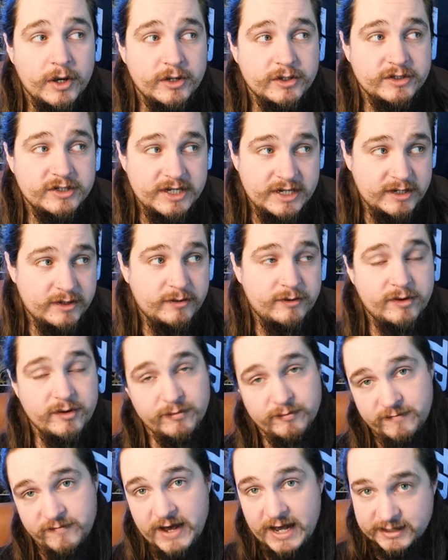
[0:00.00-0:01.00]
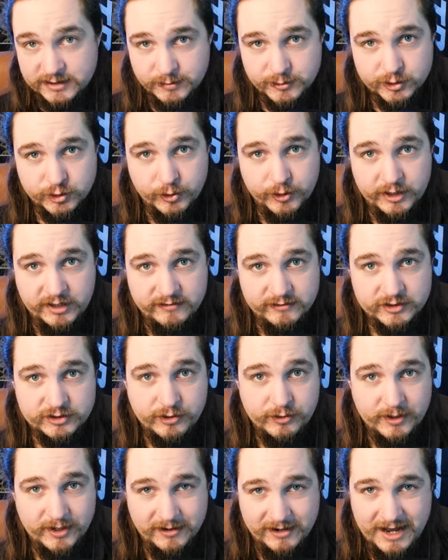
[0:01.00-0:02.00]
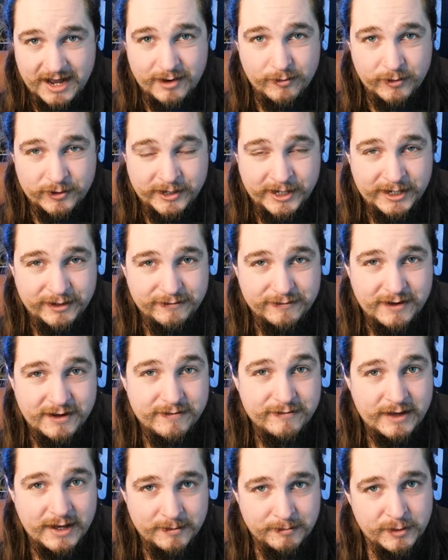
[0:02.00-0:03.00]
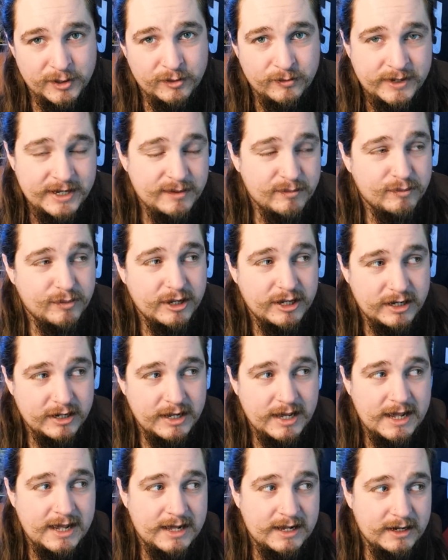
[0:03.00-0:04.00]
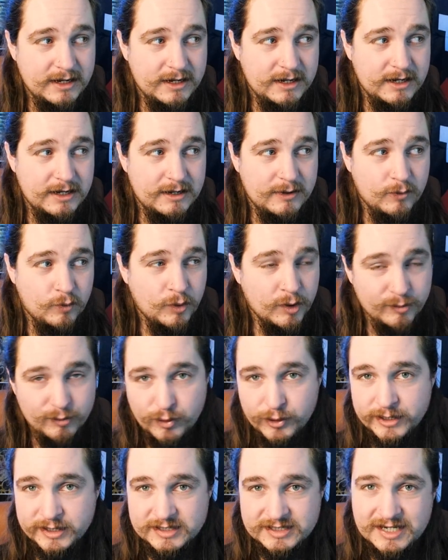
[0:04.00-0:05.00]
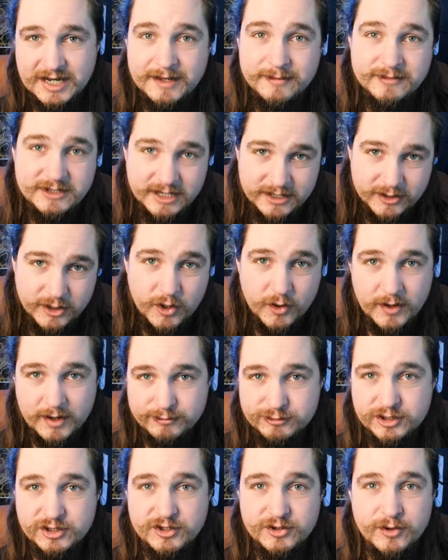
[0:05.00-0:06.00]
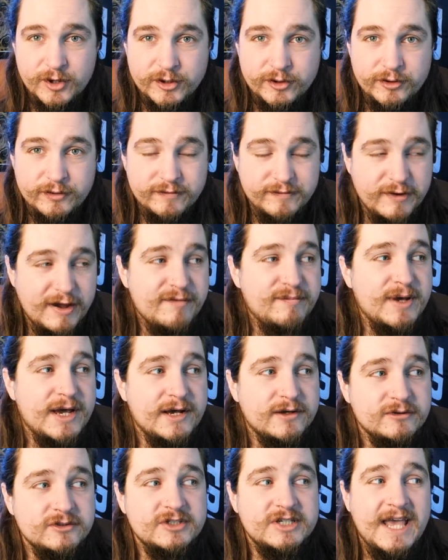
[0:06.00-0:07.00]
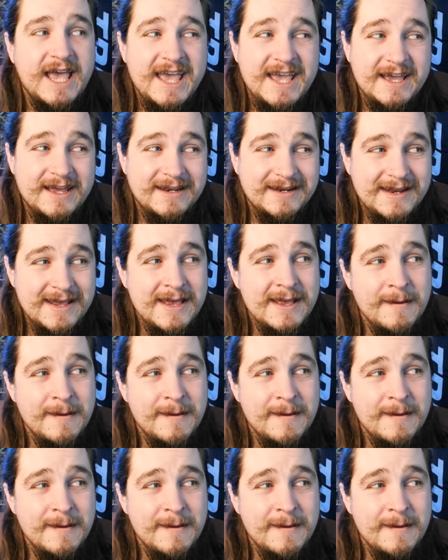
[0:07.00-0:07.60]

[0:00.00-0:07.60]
did the vast majority of his career at 185 at middleweight, but at one point in time did go up to 205 pounds and